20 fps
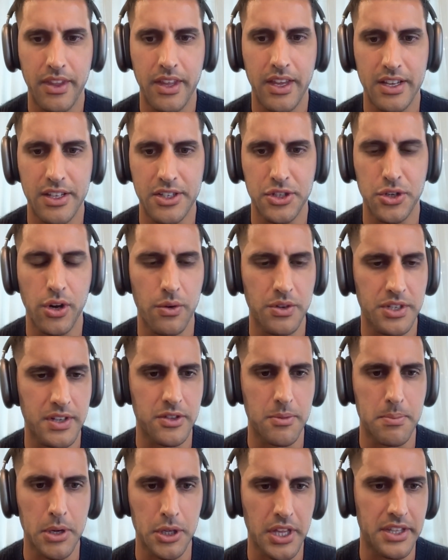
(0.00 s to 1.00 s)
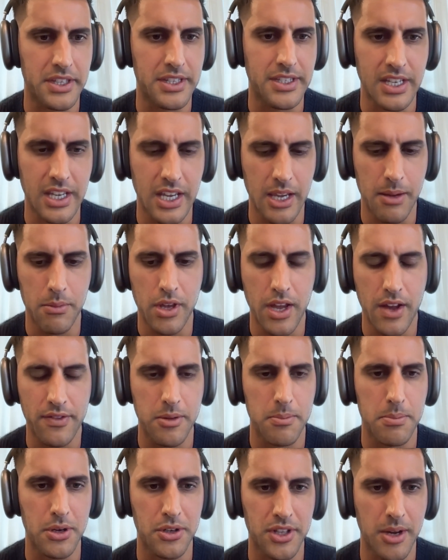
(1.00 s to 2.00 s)
As you always have to build up the team, you have
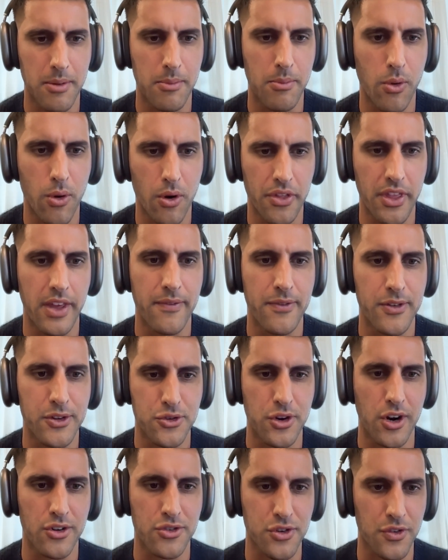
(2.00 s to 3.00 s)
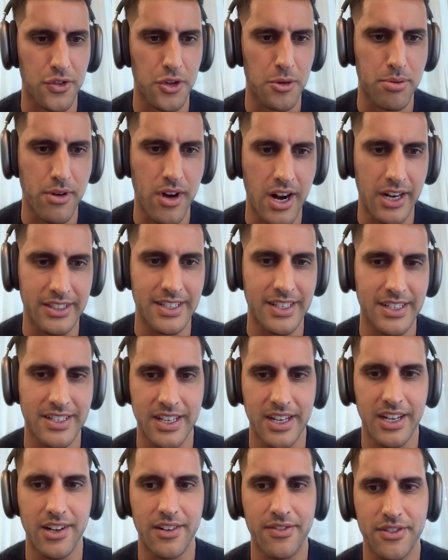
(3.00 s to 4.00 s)
to build up more of the infrastructure of the product
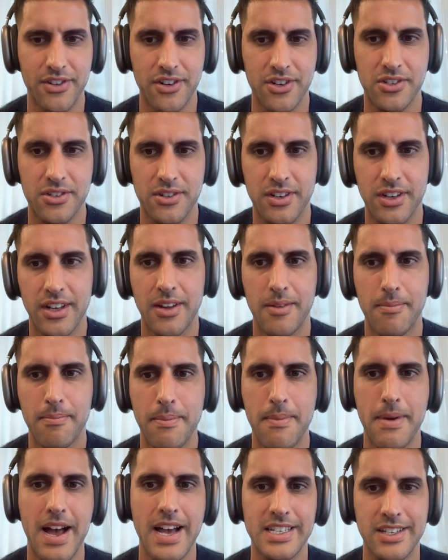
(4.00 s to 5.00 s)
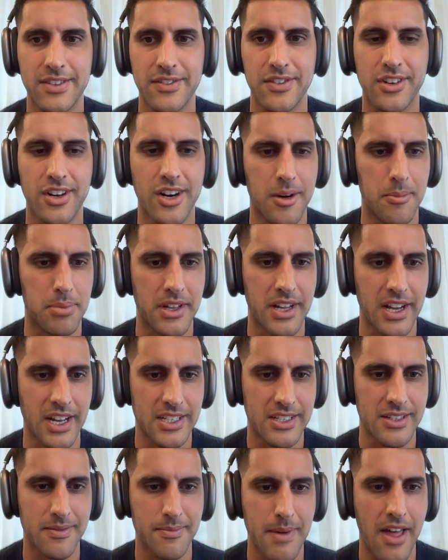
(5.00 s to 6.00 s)
itself. There's massive
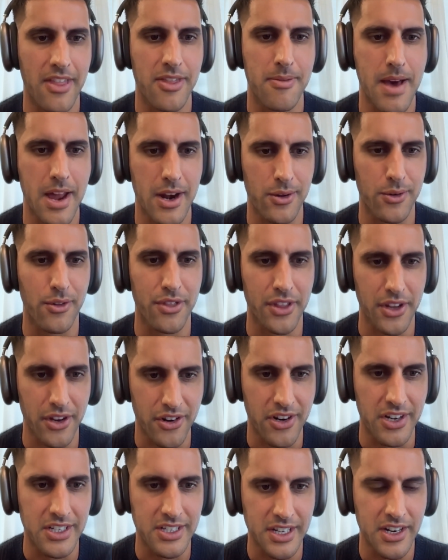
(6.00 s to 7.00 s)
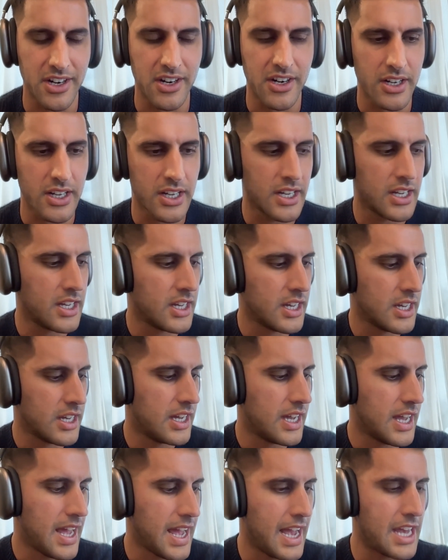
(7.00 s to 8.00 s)
complex mathematical theories here.
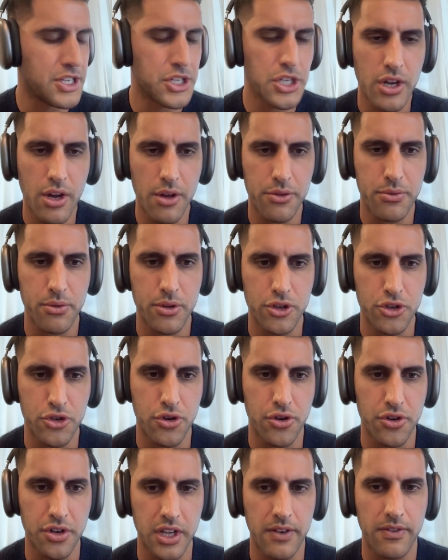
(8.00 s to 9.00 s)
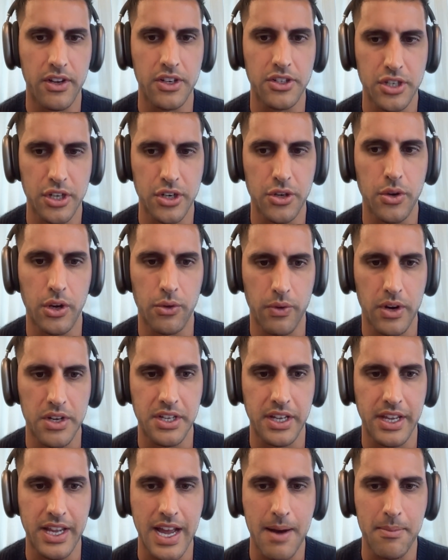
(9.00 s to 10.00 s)
As you go through the journey of continuing
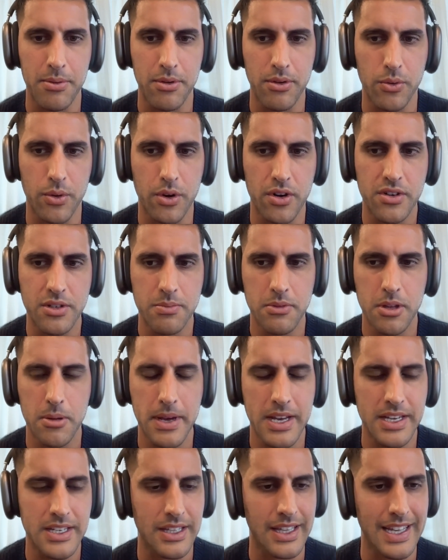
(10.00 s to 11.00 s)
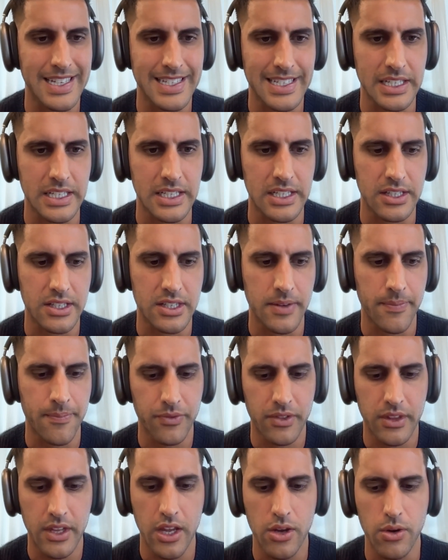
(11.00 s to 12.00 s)
raising capital, what are some of the best lessons
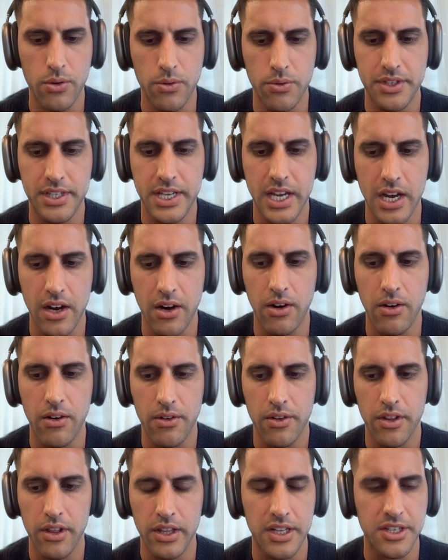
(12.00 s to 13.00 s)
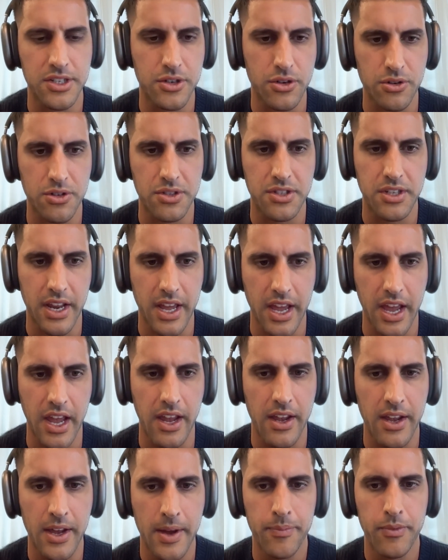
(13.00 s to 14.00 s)
that you tell listeners
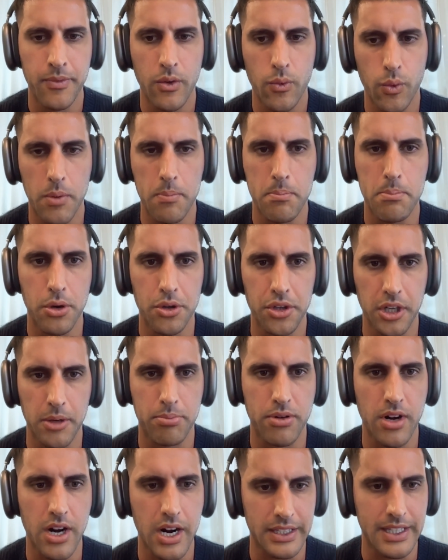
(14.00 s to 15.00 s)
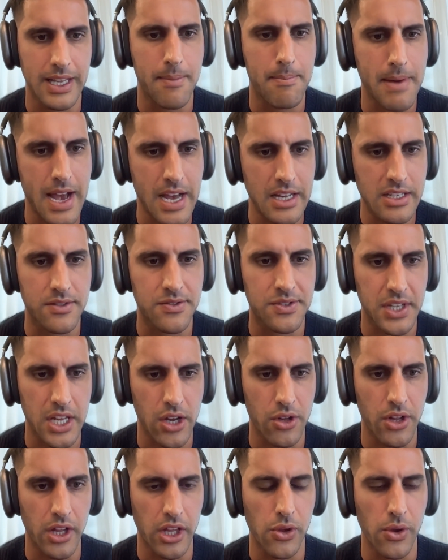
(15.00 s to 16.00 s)
today when building a product at massive
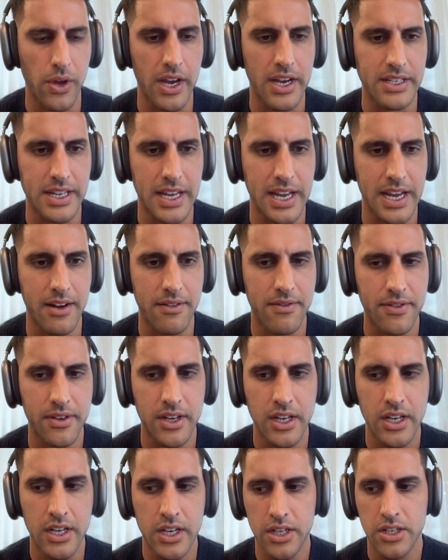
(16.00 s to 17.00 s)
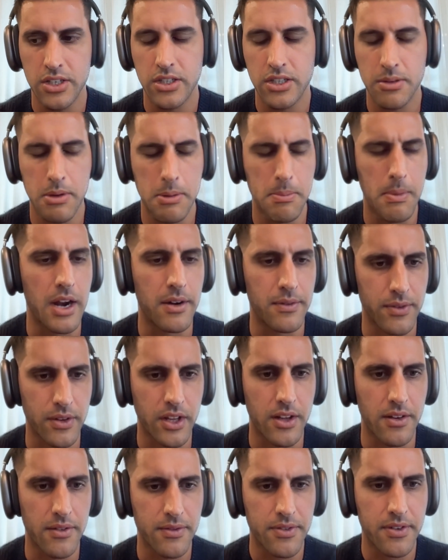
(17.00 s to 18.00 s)
scale like you guys have to be mindful
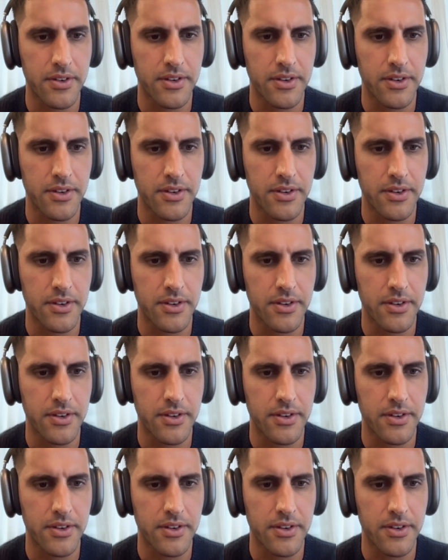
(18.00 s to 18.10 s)
of?